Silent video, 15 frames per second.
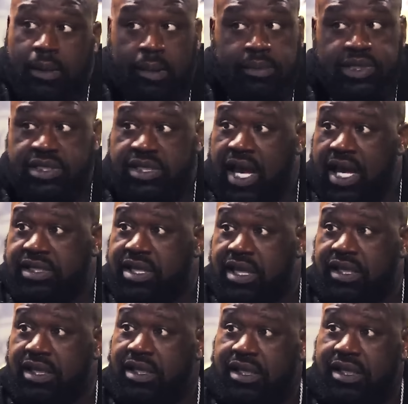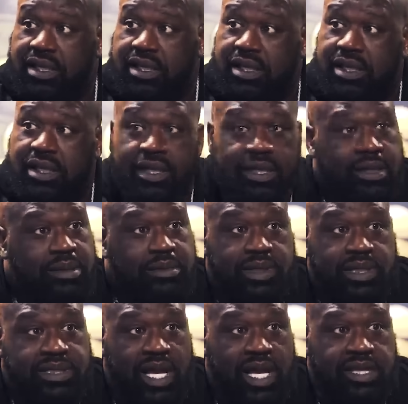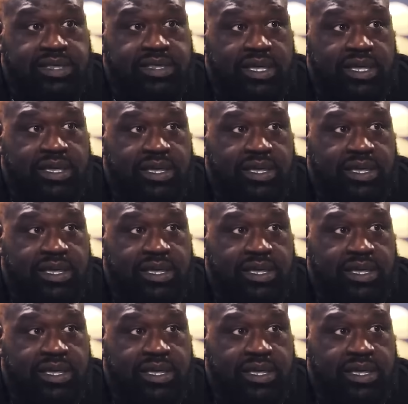I'm just asking. Just asking.